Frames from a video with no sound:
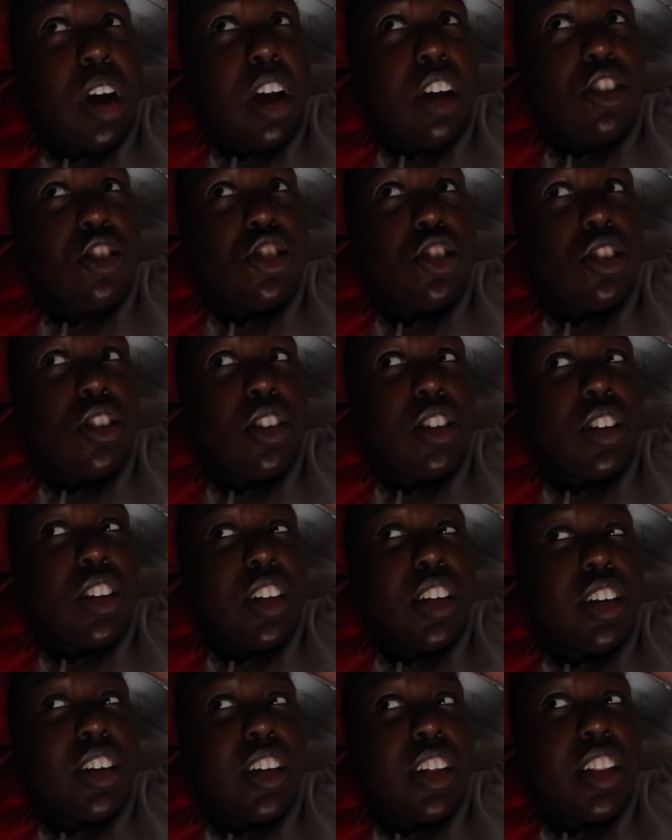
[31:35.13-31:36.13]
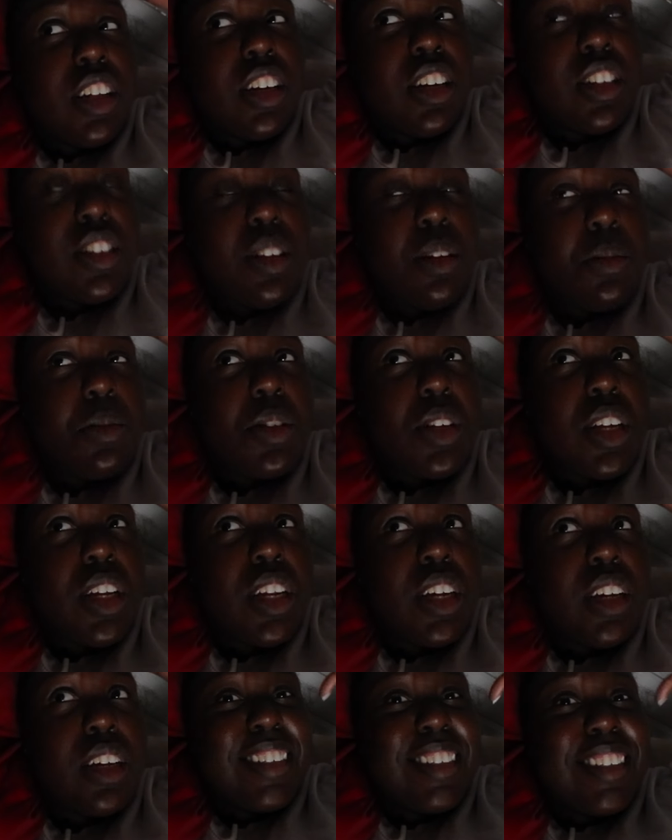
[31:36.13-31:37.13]
outro earlier either because I was
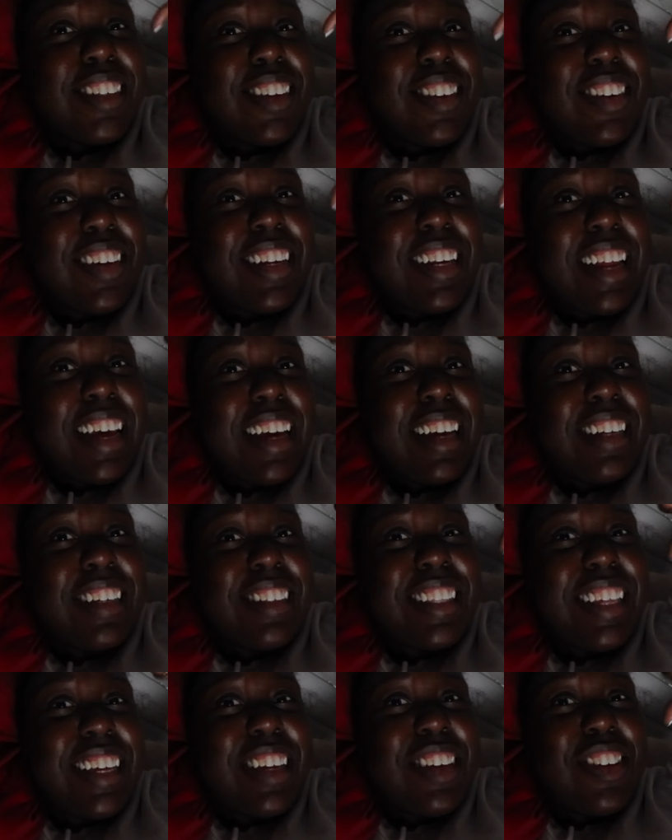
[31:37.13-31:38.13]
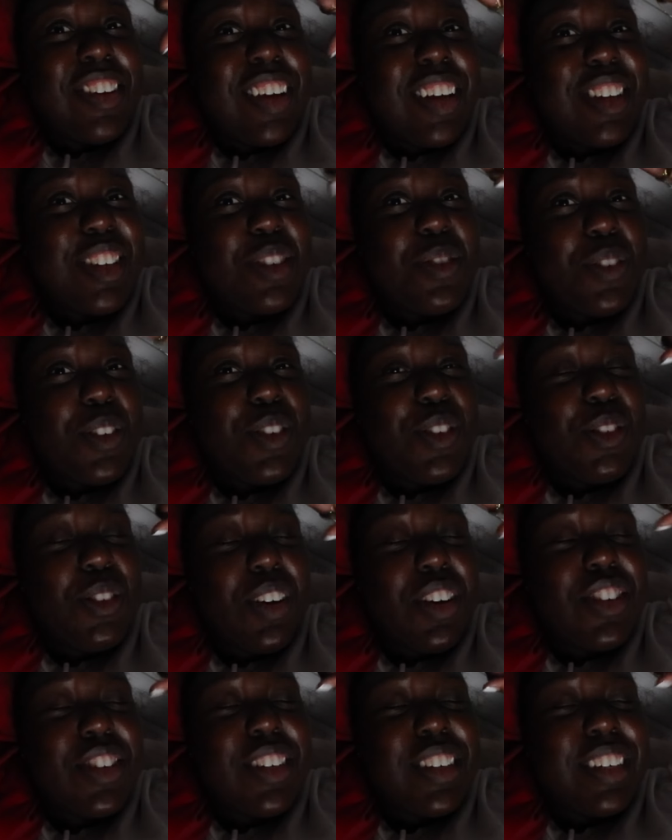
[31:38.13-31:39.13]
eating. So good night. Thank you guys so much for
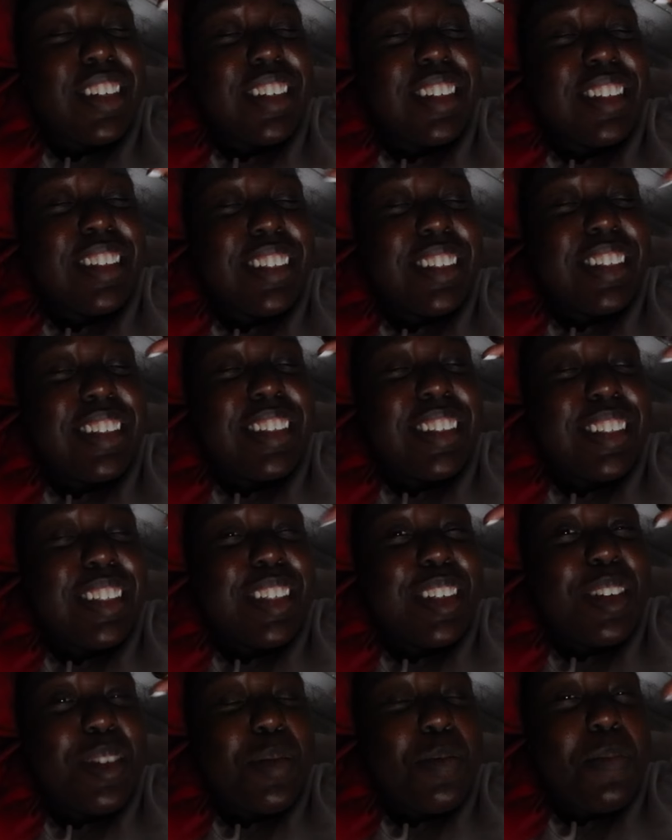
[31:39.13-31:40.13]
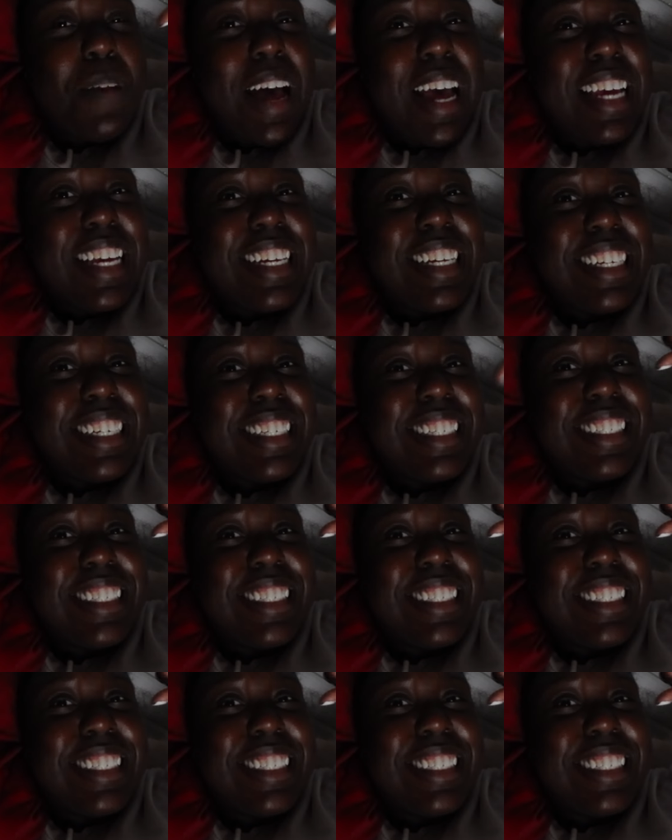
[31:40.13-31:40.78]
watching. Bye.